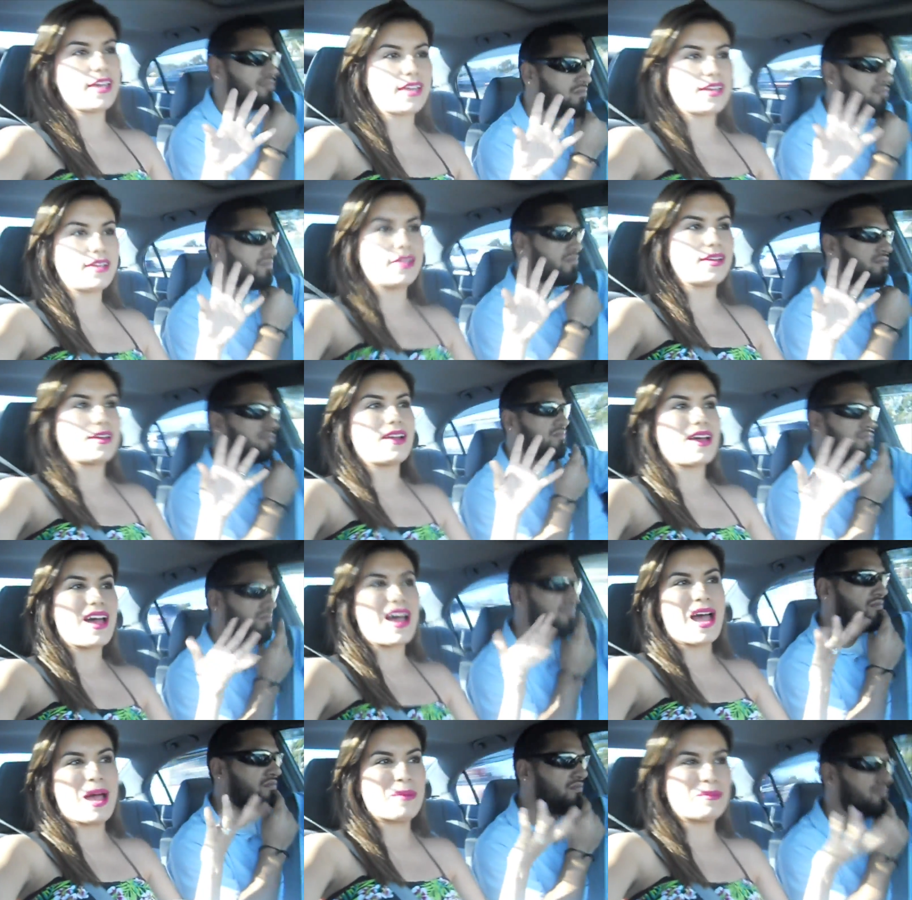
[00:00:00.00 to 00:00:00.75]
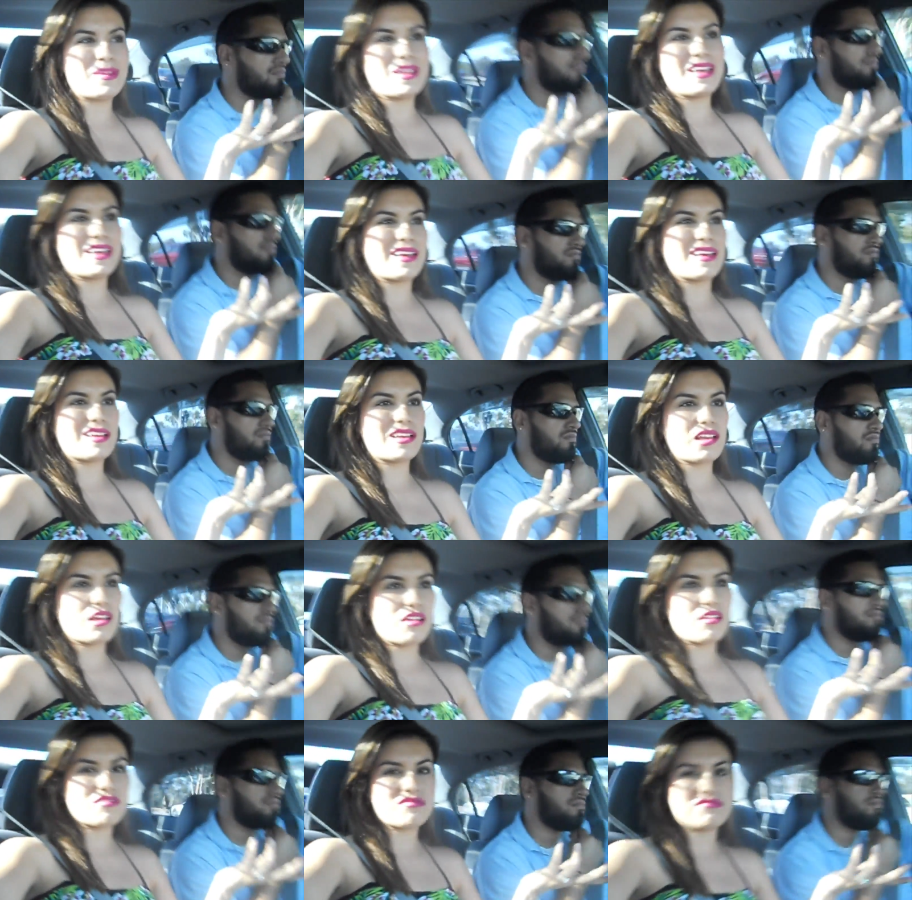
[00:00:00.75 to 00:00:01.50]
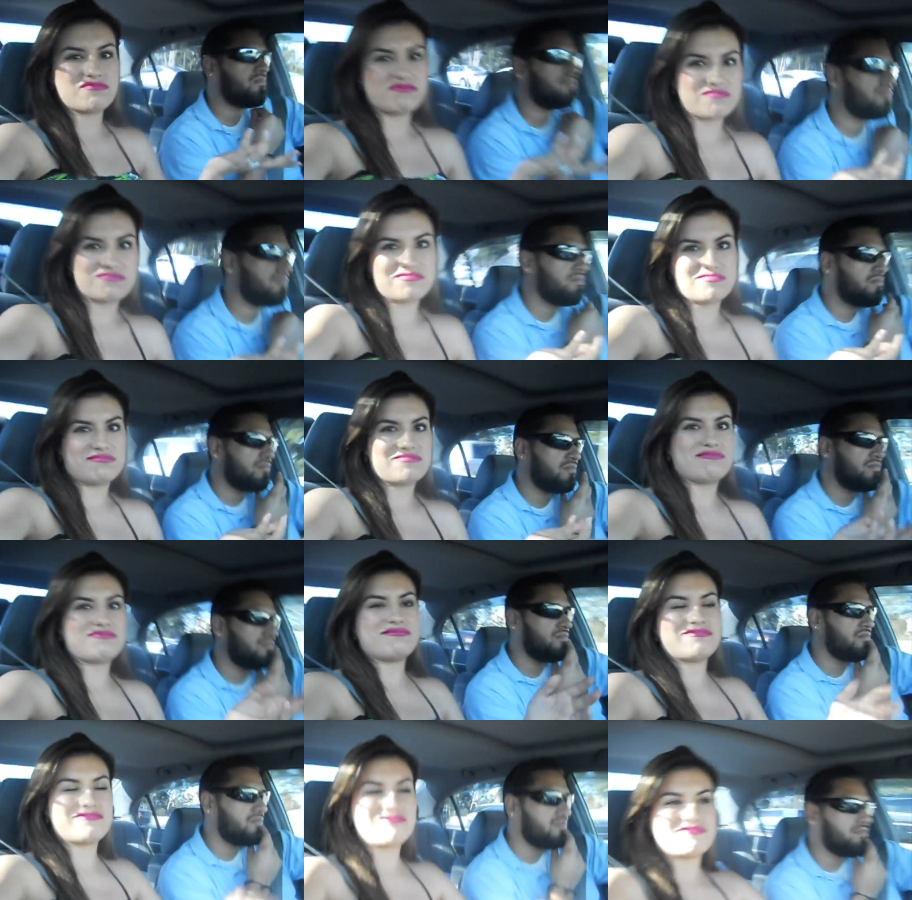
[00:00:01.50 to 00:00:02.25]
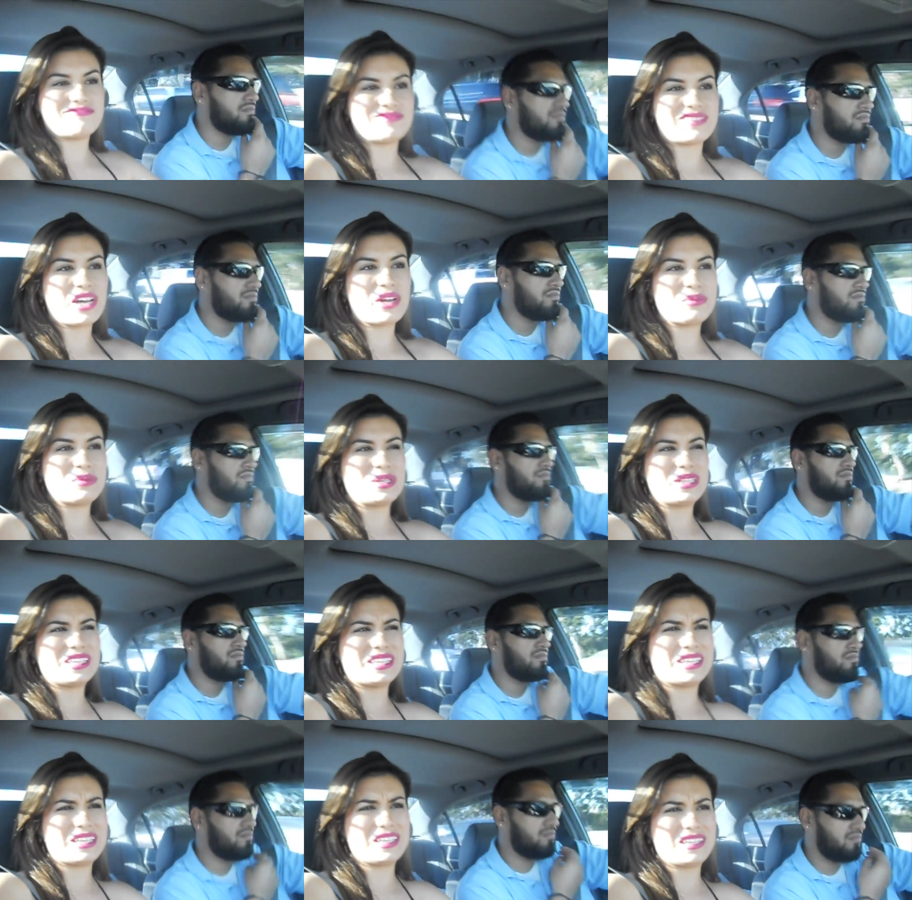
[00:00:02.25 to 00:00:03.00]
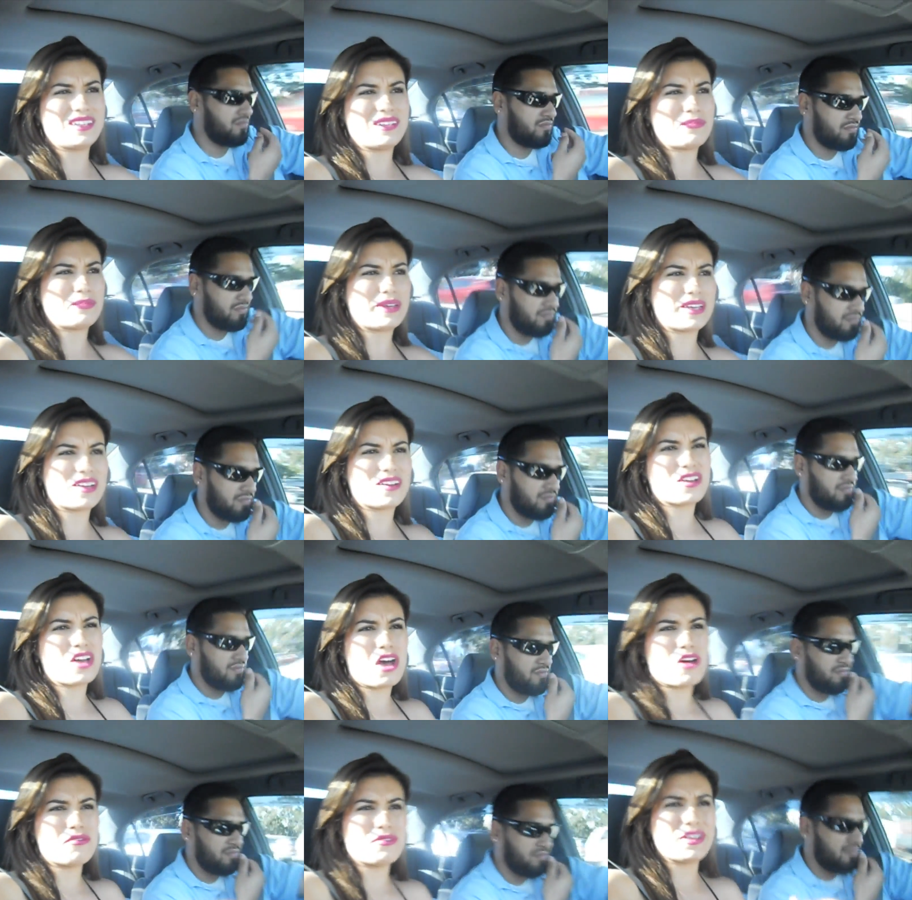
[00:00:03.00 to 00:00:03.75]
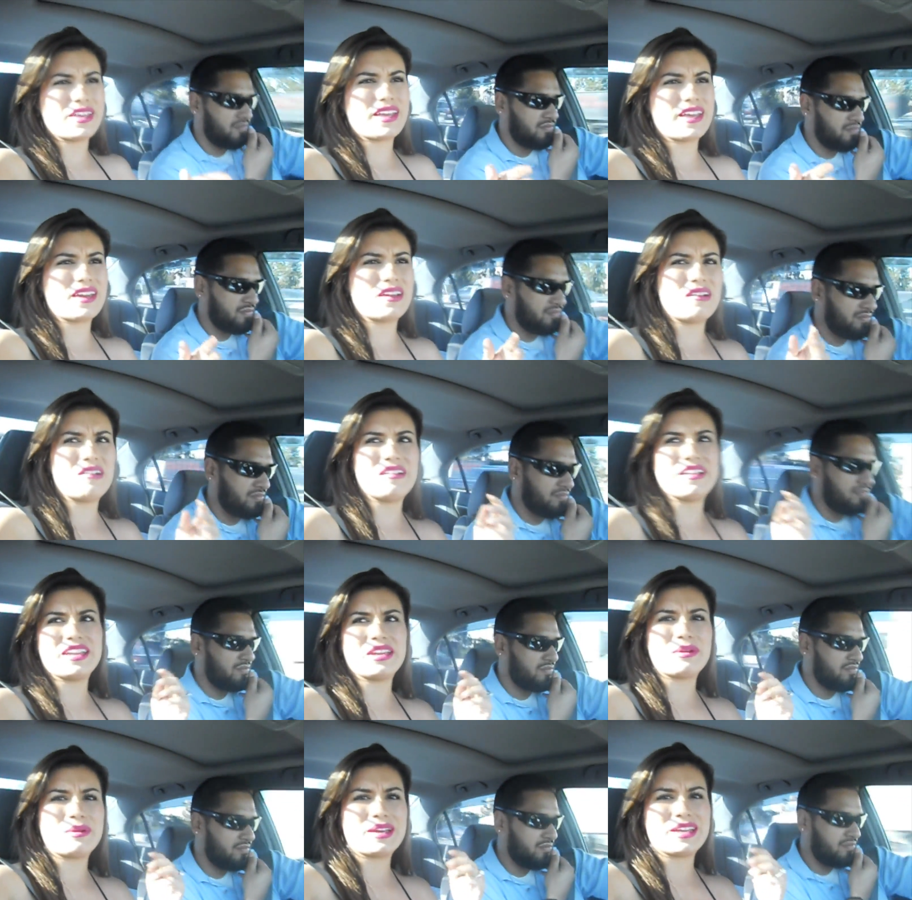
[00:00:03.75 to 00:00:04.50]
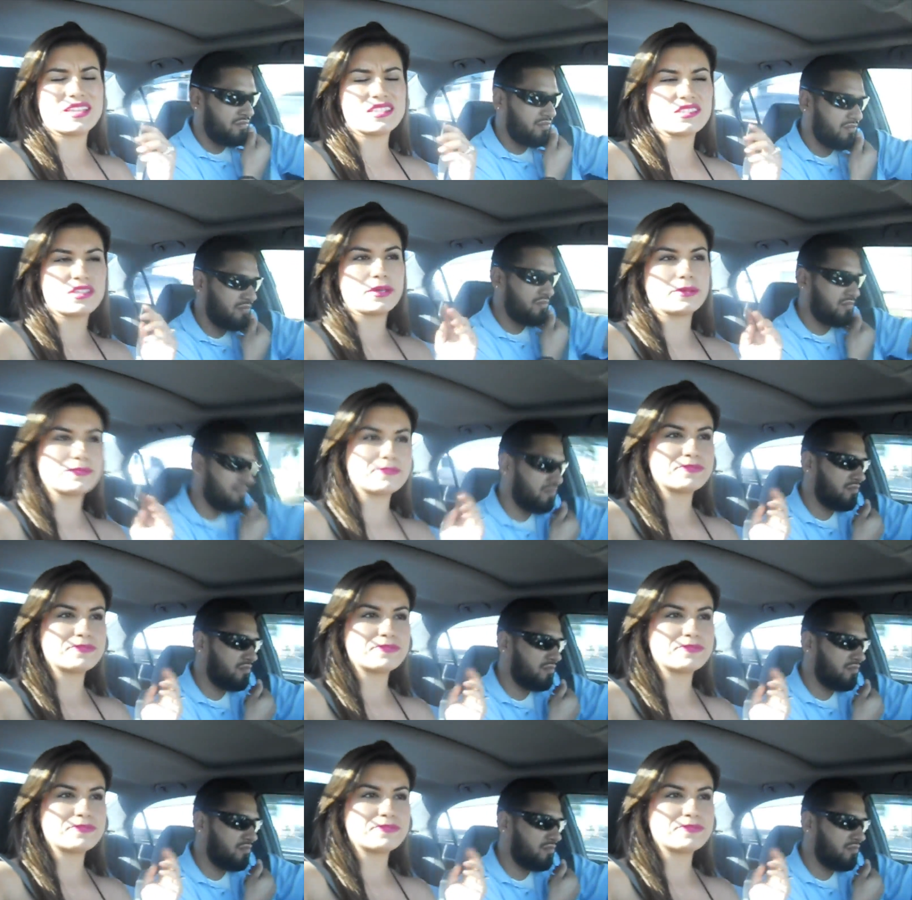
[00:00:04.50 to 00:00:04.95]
Speaker 1: And I'm like not really big on coffee at all anyway, so.